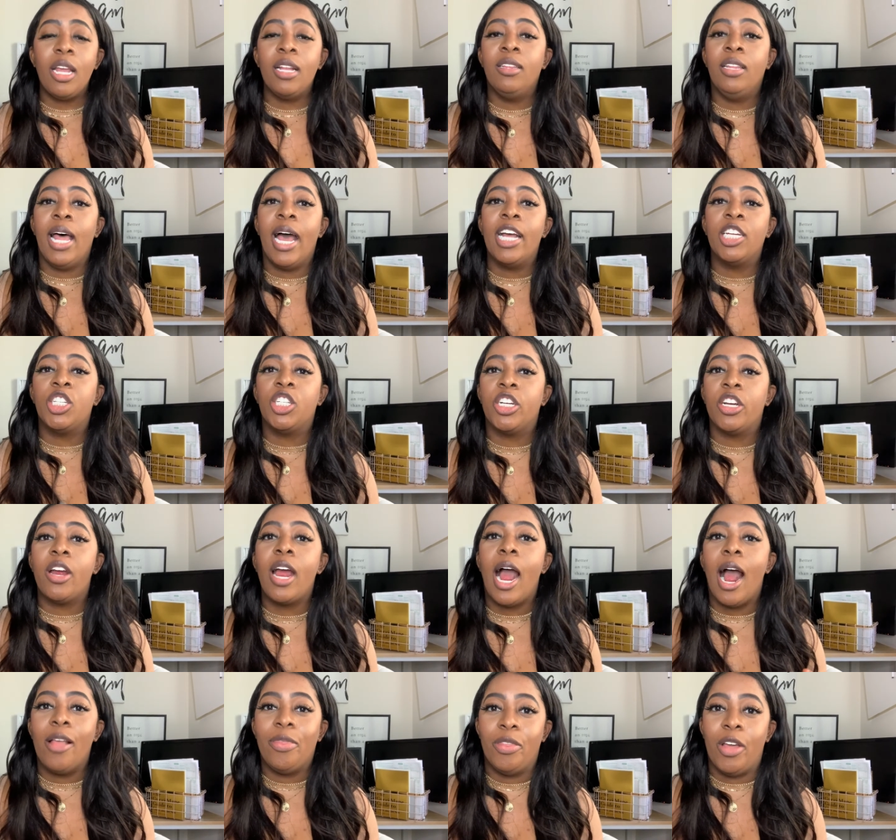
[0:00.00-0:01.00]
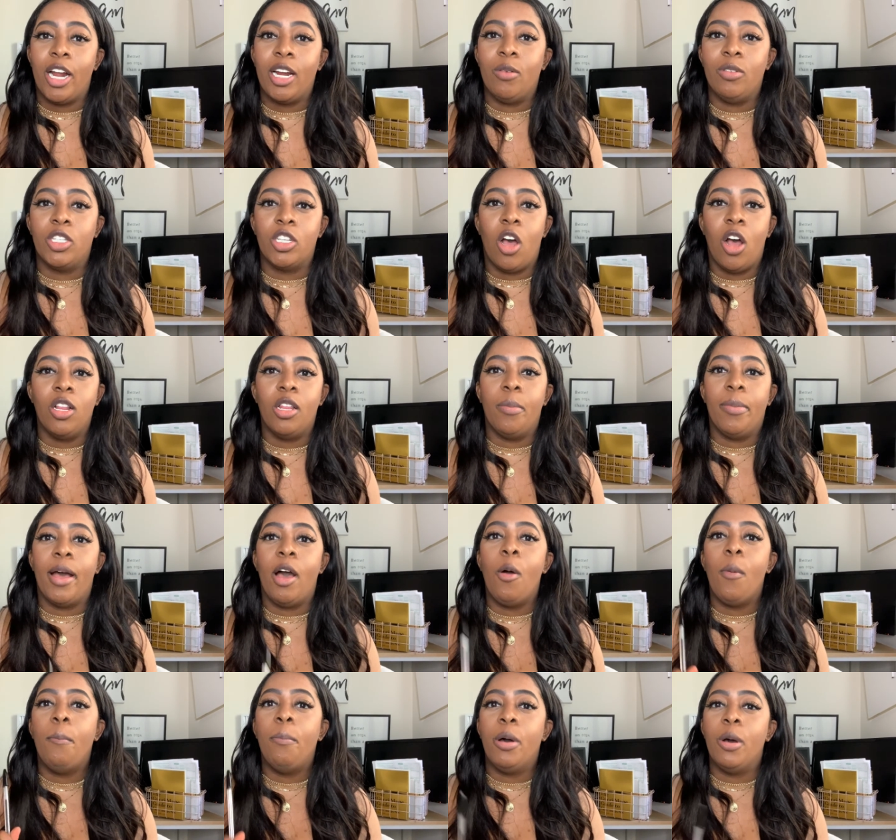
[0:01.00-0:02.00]
last year i thought it was all
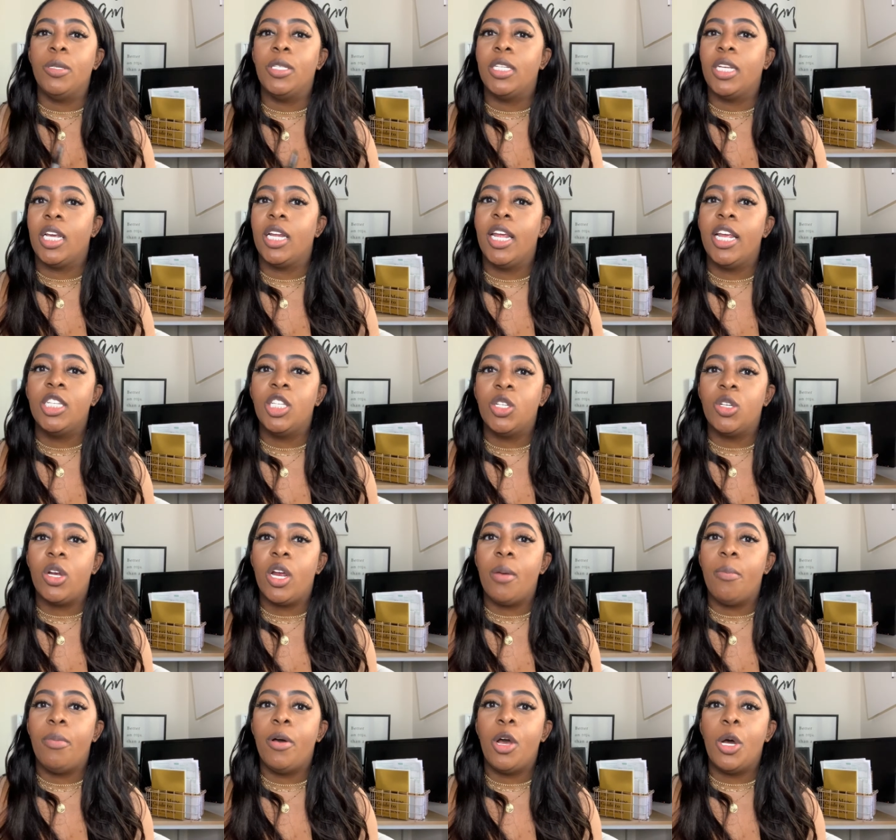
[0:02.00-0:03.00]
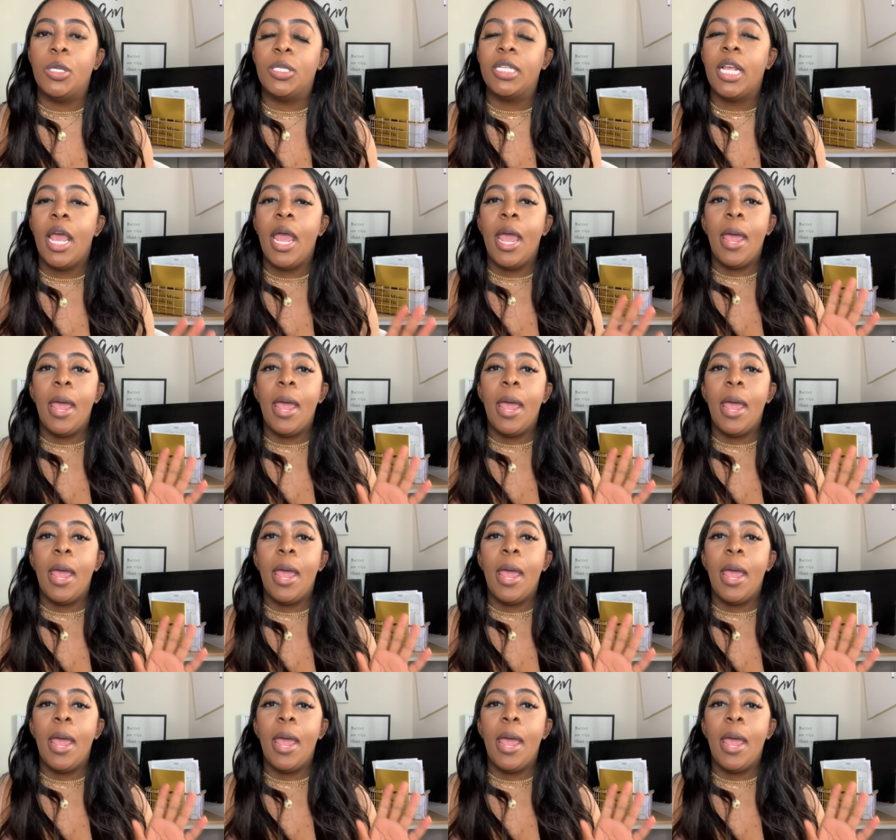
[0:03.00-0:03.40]
about posting an instagram post